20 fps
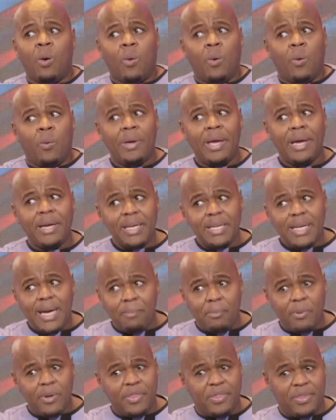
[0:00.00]
we ended
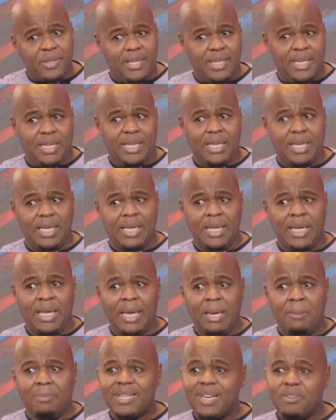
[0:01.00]
up with three.
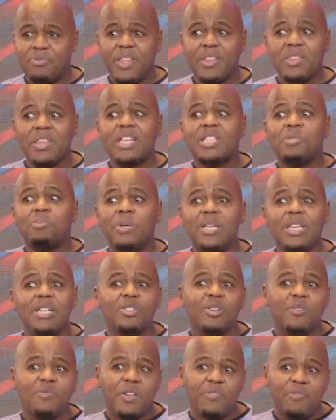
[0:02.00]
But after the experience
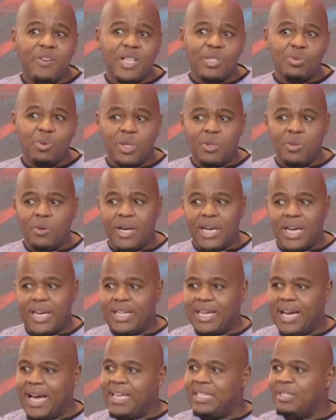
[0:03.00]
of the first one, we were
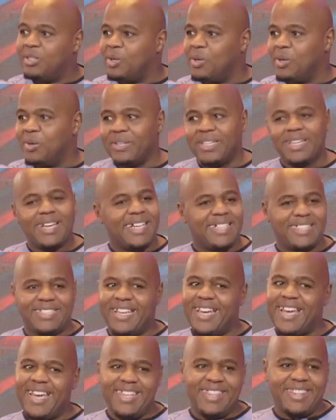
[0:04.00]
like, I know, we can't.
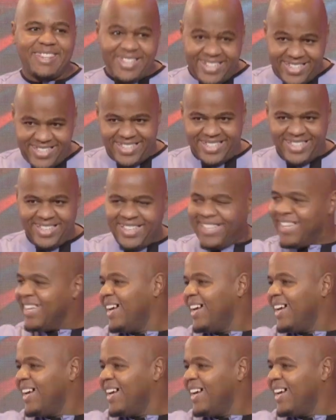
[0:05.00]
Hey, three.